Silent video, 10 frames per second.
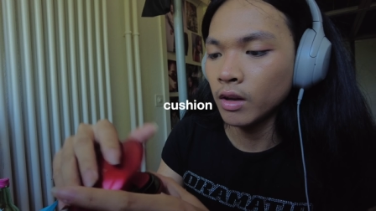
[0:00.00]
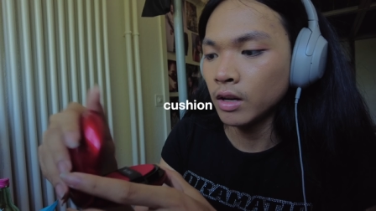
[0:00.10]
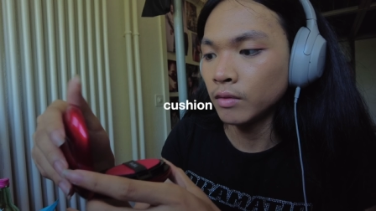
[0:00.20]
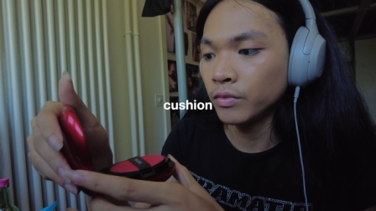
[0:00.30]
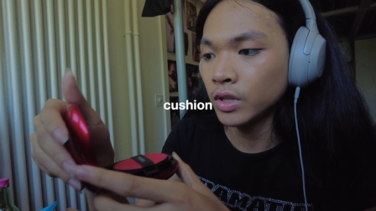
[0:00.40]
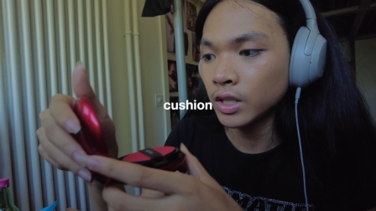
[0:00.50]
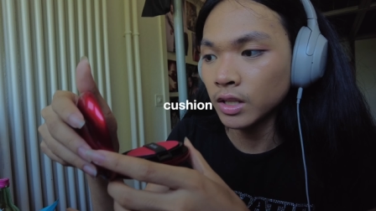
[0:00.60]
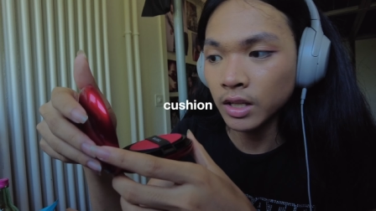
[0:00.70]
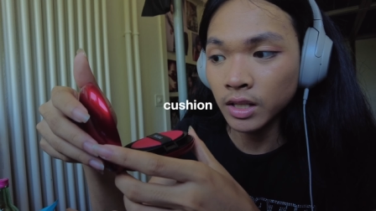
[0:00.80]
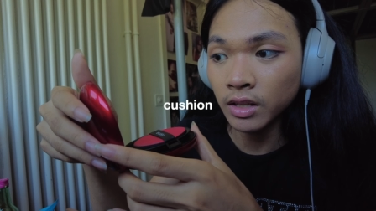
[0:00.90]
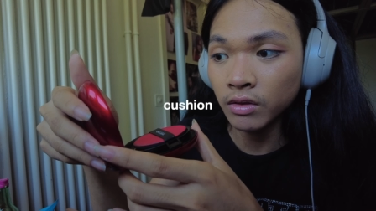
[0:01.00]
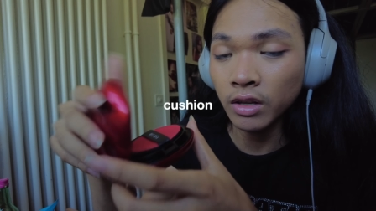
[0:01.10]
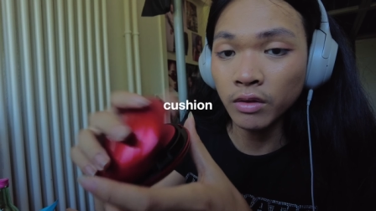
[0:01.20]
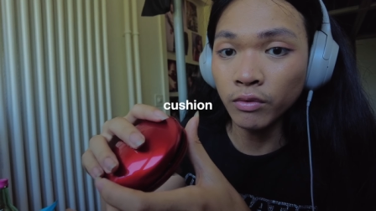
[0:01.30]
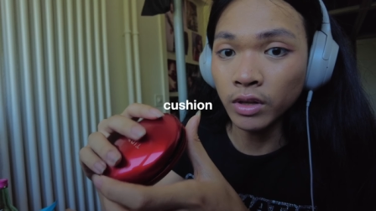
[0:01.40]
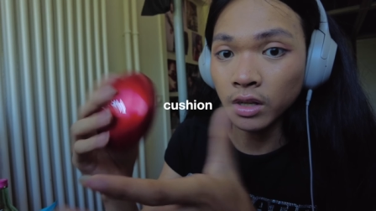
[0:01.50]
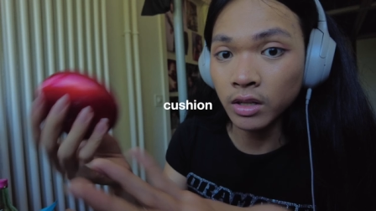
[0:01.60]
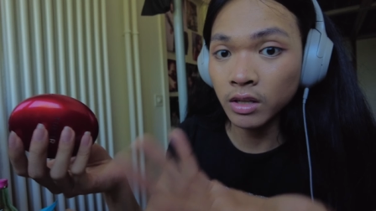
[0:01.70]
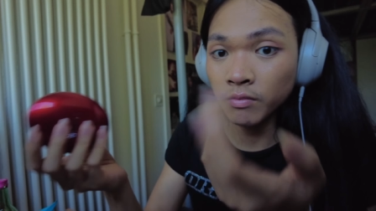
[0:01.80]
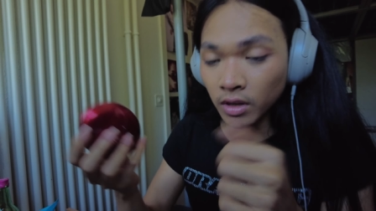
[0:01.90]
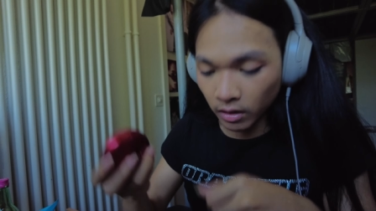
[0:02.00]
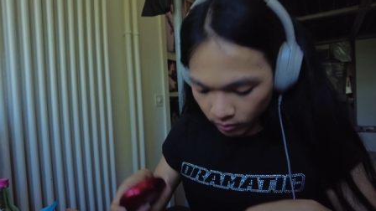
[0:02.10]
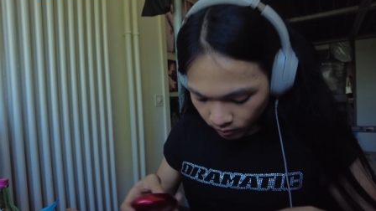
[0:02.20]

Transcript: Um, just in case I need to like retouch something.